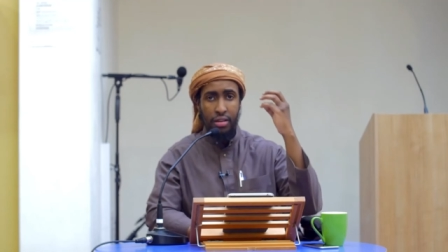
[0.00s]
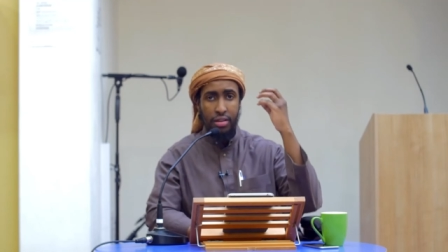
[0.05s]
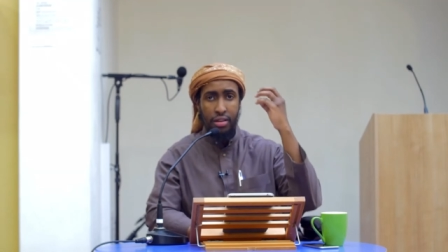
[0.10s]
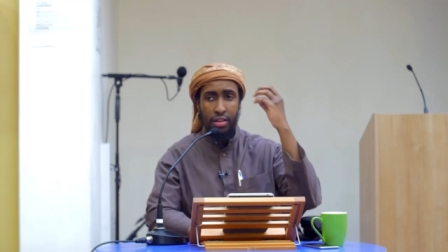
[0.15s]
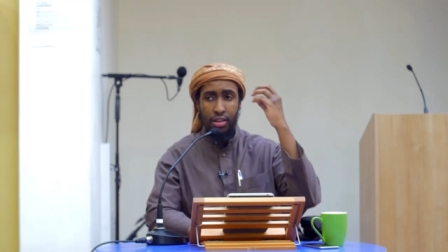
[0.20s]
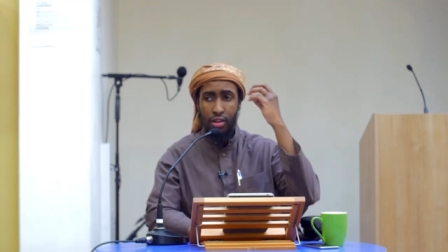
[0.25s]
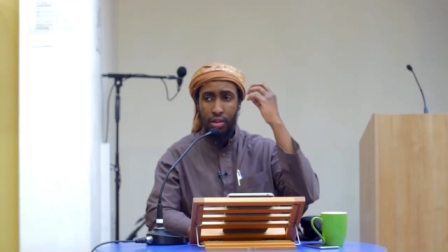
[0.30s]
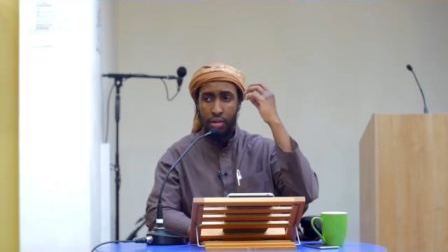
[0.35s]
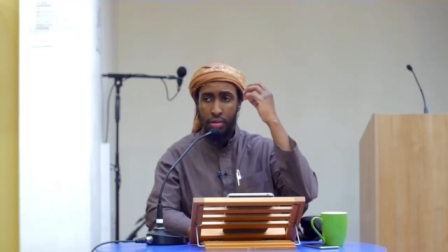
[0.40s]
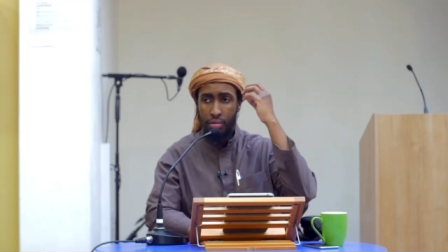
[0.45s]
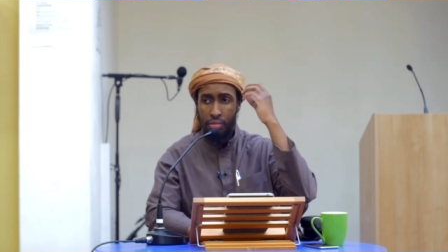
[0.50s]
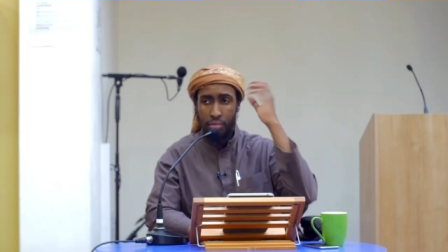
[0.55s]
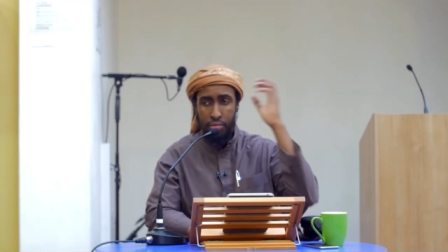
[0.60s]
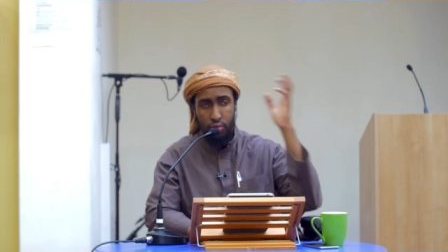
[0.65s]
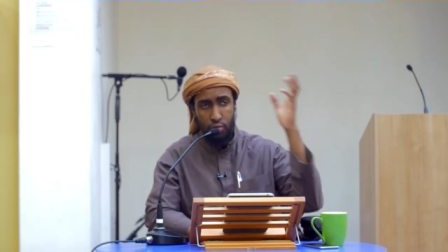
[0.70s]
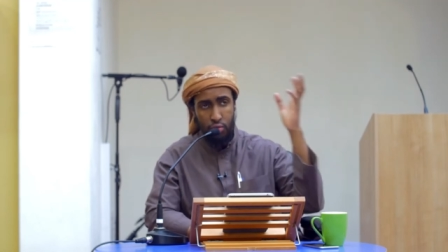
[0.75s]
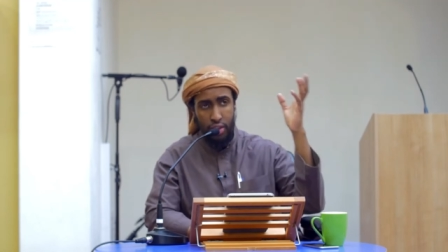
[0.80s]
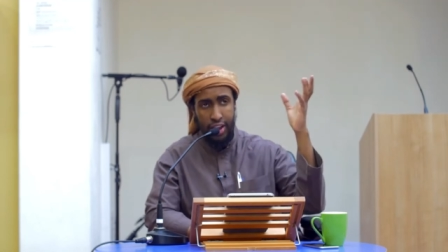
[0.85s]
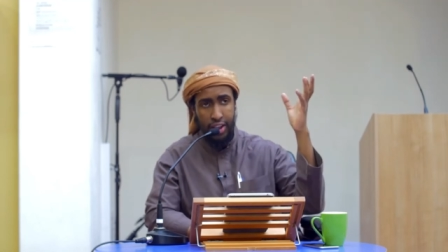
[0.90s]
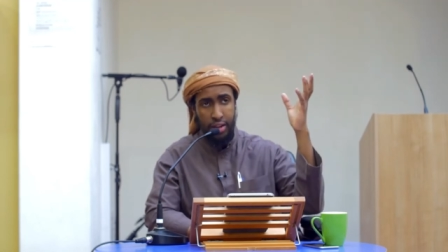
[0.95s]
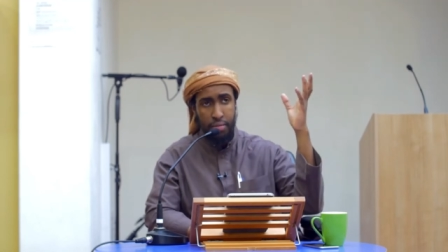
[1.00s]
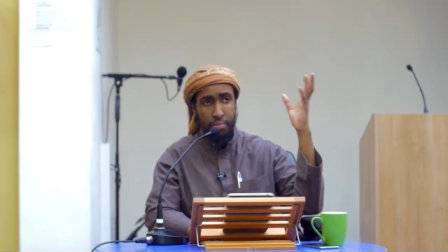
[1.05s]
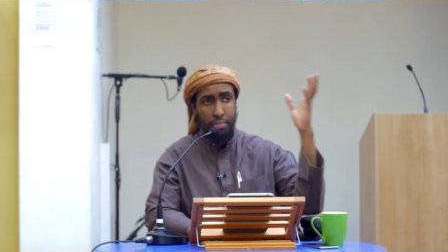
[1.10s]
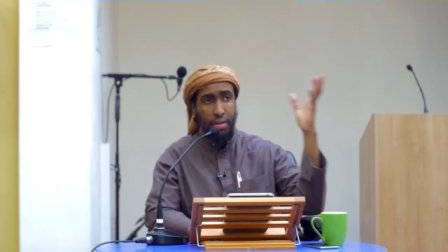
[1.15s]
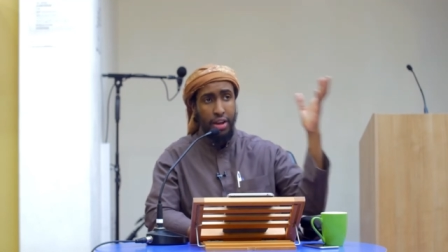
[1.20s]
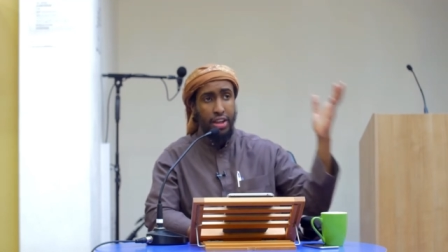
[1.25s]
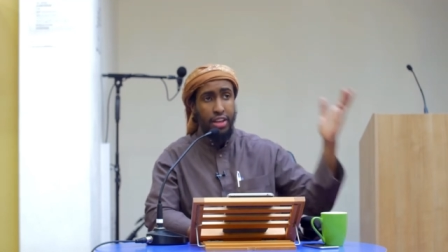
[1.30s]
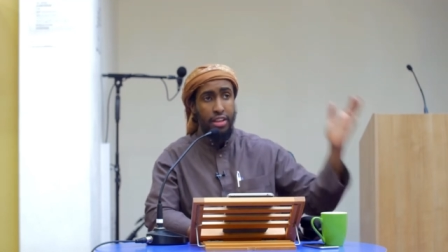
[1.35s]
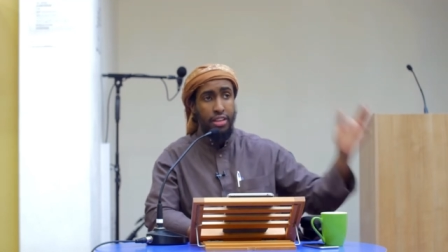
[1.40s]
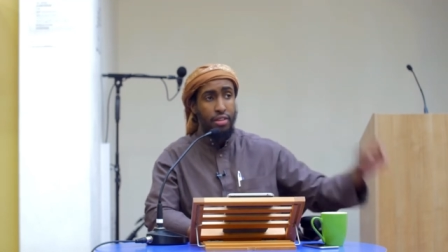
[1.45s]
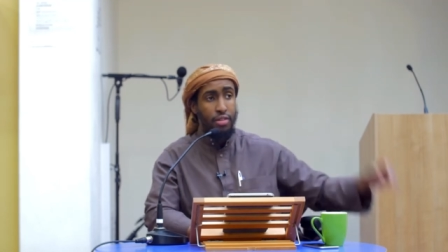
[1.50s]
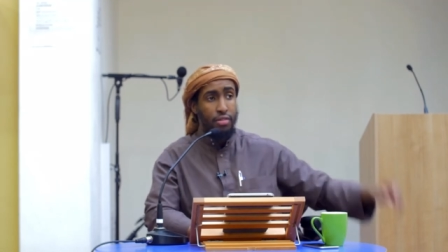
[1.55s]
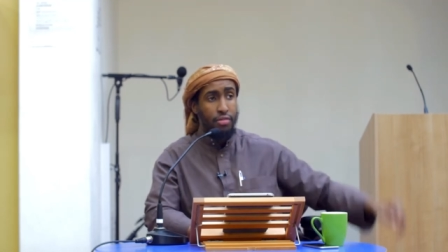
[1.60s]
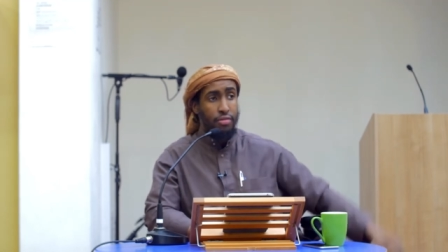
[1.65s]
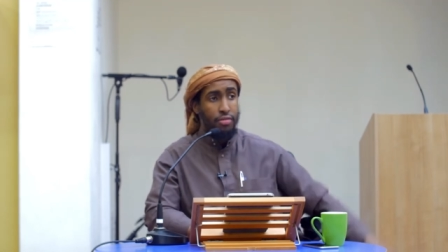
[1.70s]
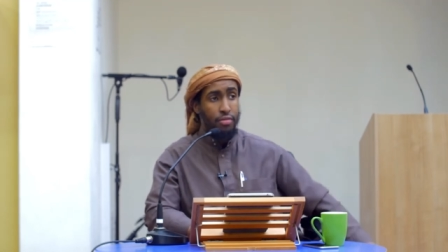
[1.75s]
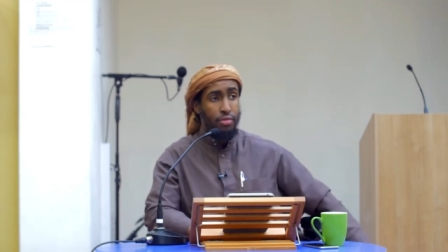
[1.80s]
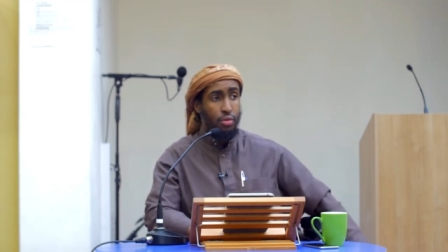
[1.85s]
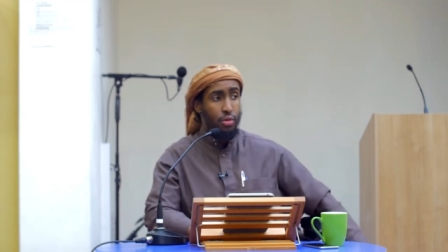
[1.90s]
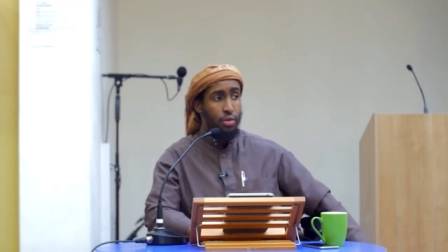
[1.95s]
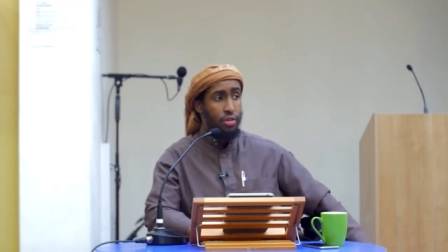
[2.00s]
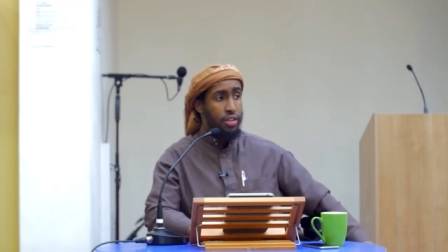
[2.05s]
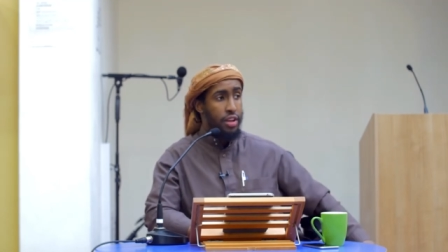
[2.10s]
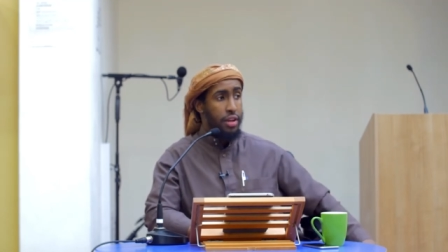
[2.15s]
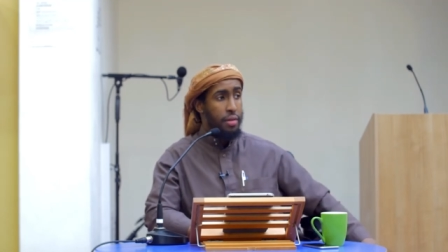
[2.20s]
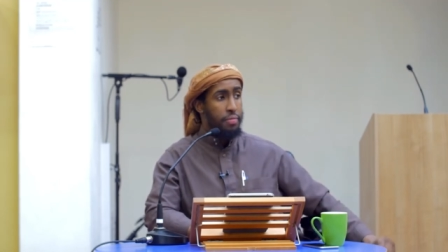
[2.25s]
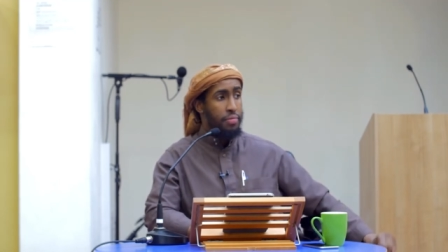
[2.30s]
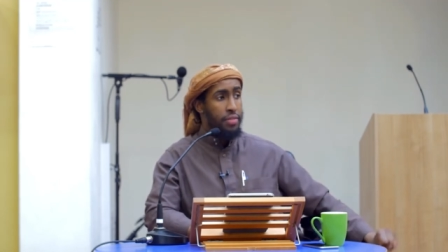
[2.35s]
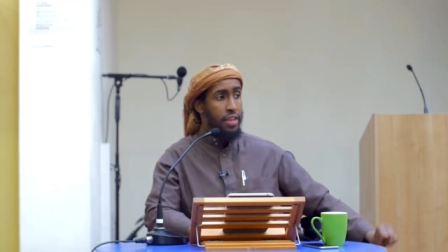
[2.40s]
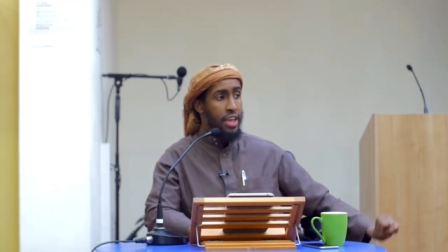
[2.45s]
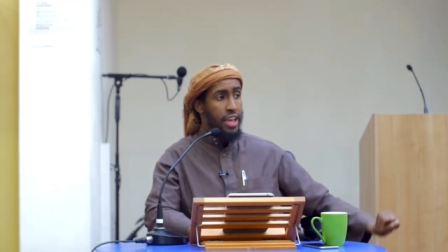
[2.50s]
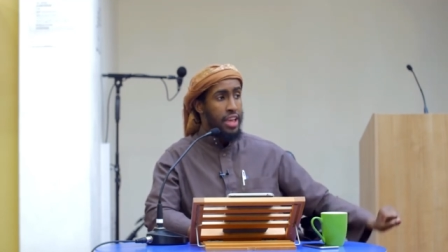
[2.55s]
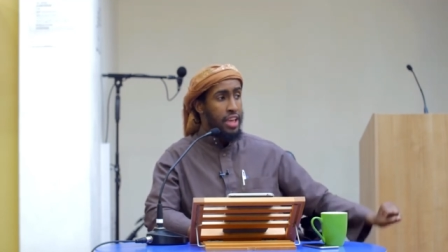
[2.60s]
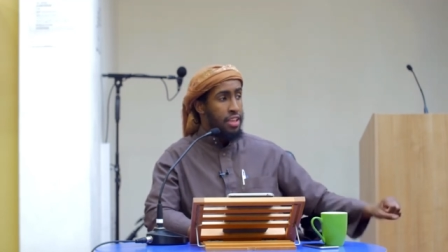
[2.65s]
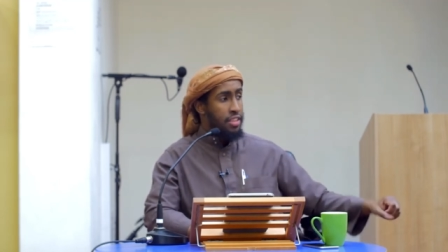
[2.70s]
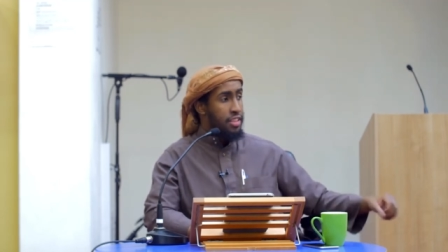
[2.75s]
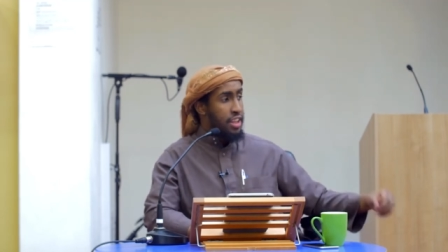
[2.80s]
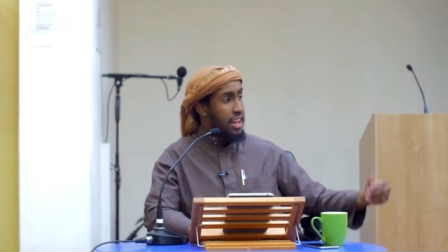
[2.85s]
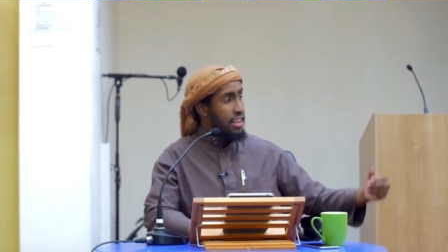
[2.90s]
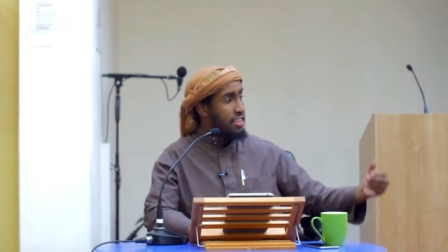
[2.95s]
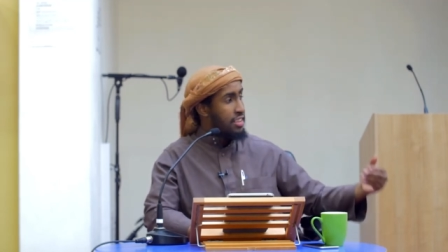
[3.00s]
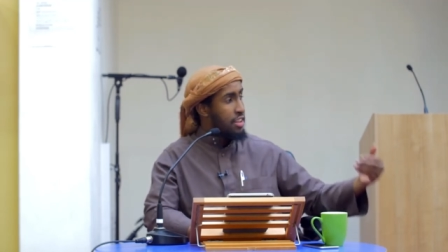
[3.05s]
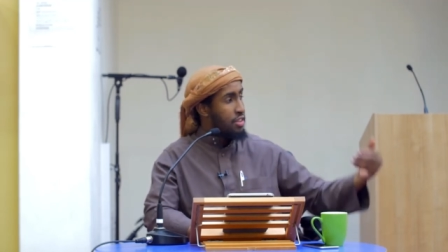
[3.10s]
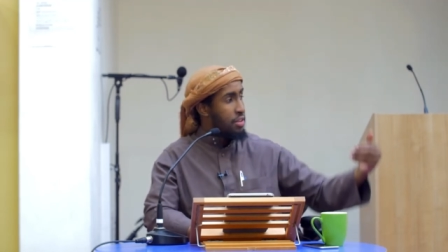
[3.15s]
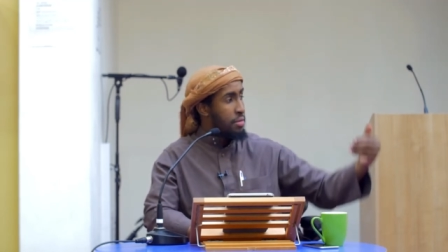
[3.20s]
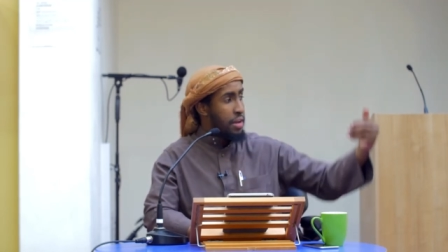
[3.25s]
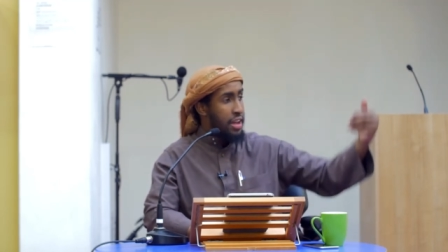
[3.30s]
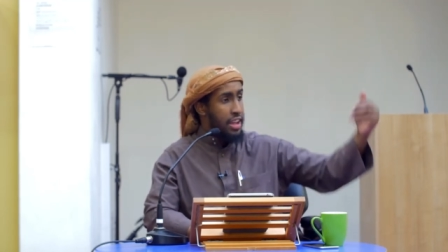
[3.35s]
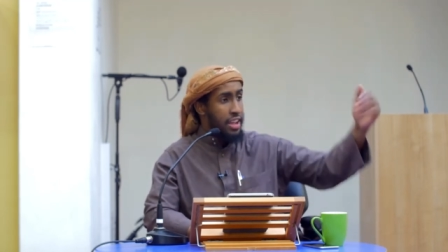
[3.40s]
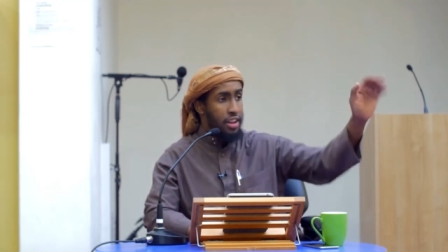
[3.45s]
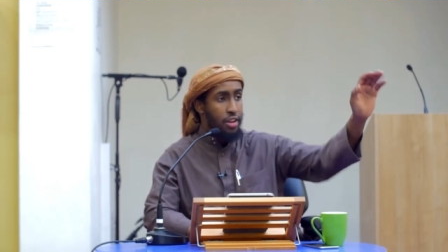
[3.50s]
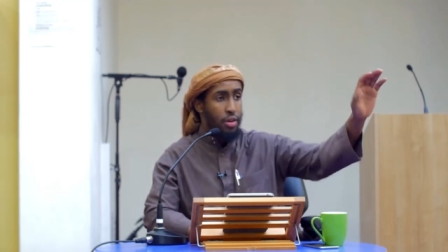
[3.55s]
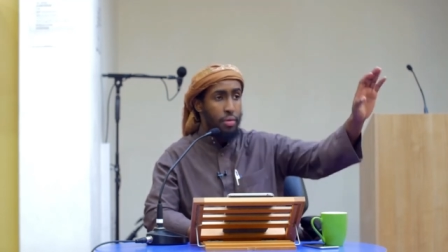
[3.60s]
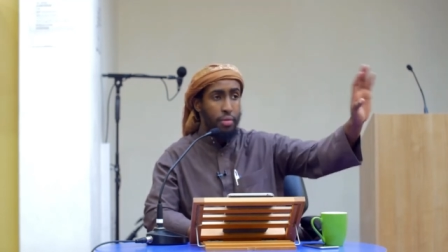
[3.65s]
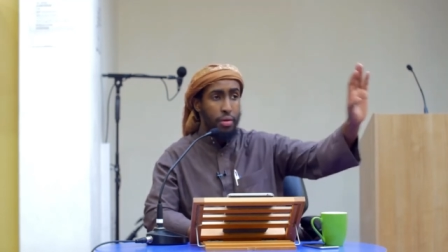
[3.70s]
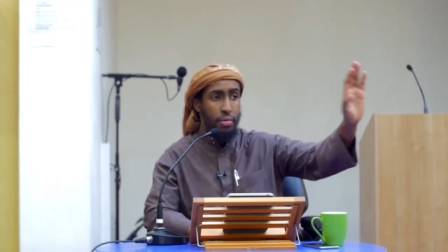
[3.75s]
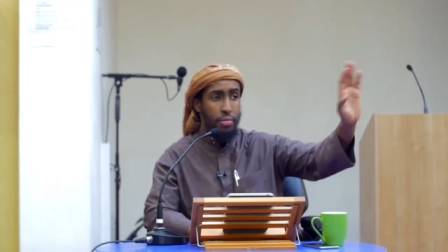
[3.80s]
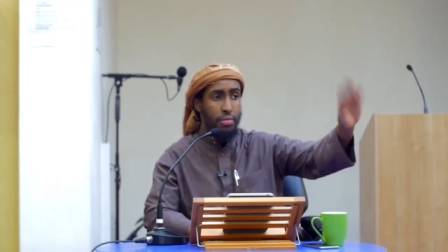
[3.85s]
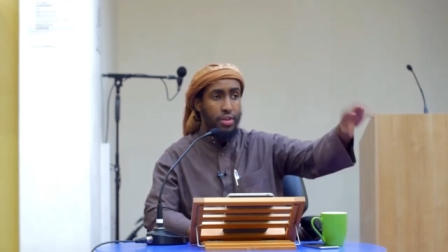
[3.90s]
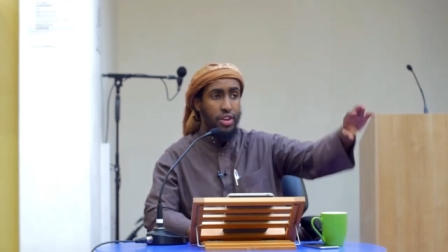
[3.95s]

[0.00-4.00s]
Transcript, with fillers: you know, sweating bucket of water. And I said to him, Akhi, no problem,